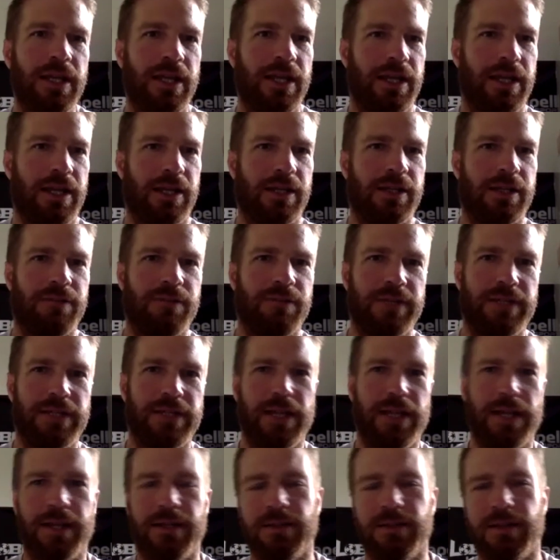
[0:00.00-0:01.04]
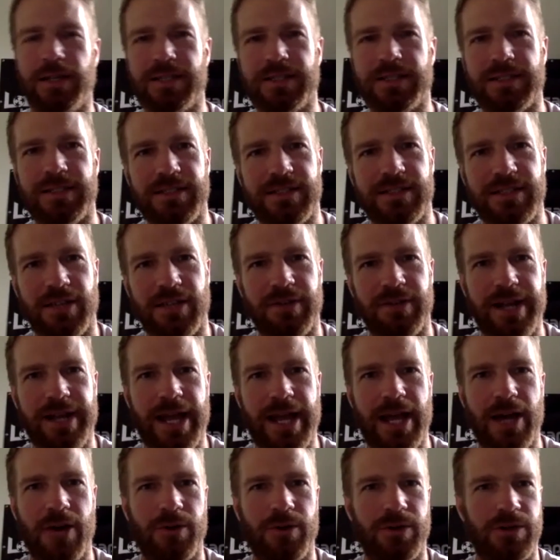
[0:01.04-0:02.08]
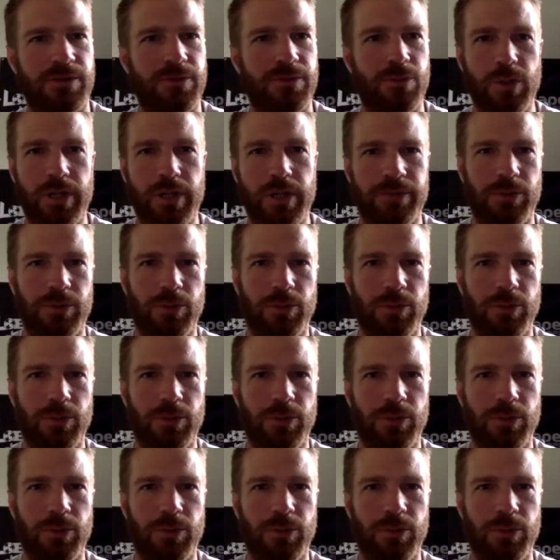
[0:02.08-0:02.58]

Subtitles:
And if they got less than 7 hours for whatever